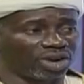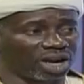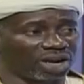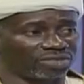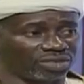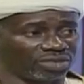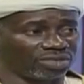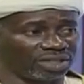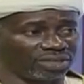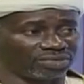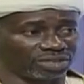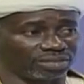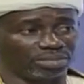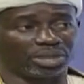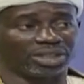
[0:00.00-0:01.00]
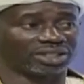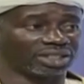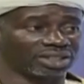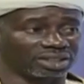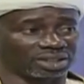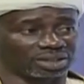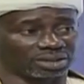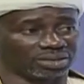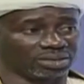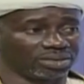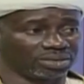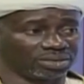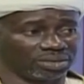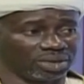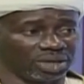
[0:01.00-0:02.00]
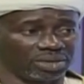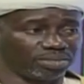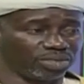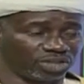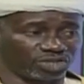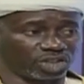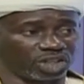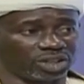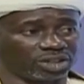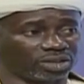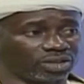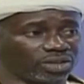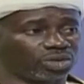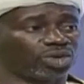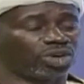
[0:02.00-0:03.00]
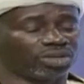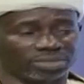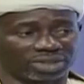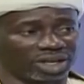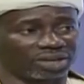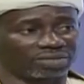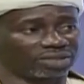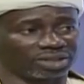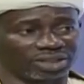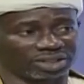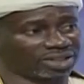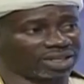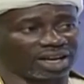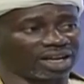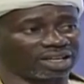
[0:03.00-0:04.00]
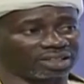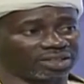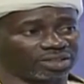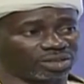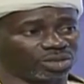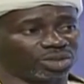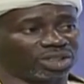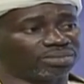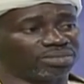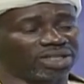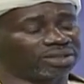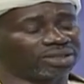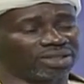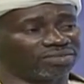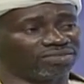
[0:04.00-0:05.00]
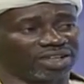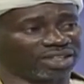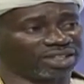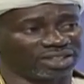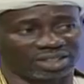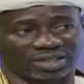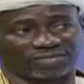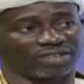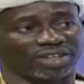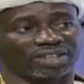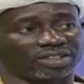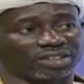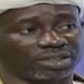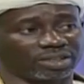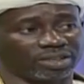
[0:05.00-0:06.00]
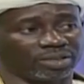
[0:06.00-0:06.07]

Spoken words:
have to leave some meters in between to observe the Salat. So it makes it very different.